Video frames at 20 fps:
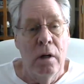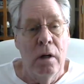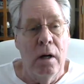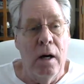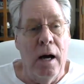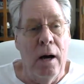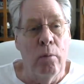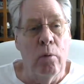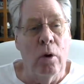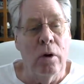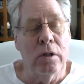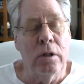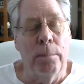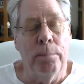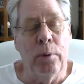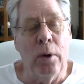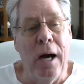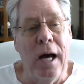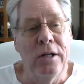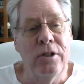I worked a
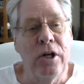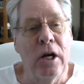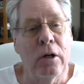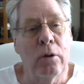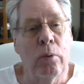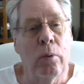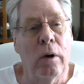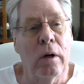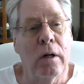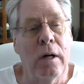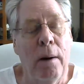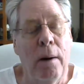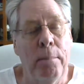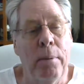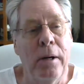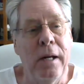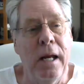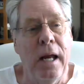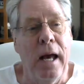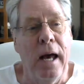project where a
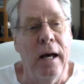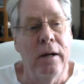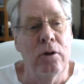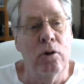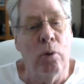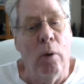company had